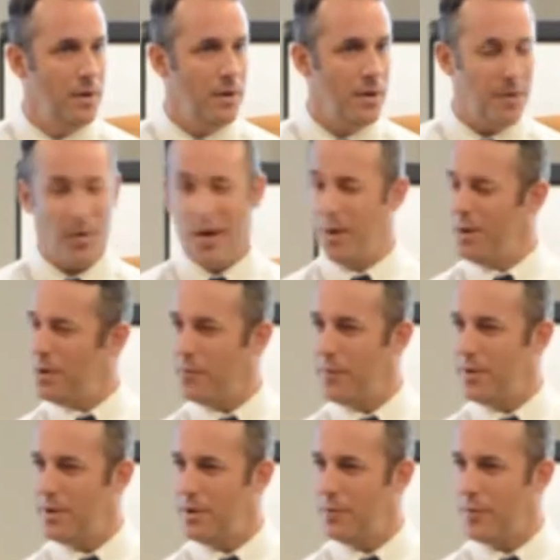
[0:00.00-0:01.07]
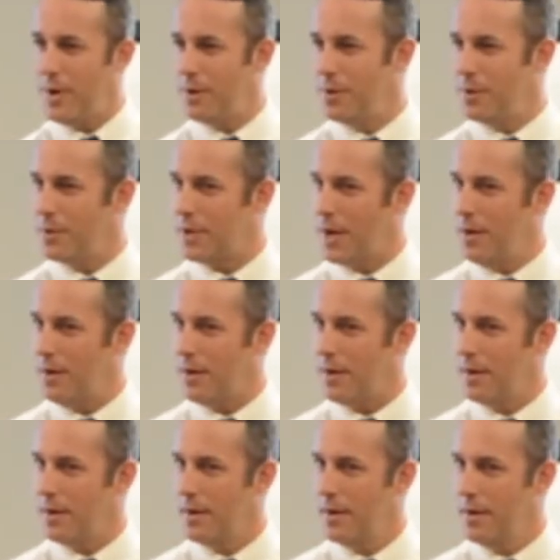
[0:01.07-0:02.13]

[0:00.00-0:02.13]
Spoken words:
Although I don't know if we do, if we don't know what they are.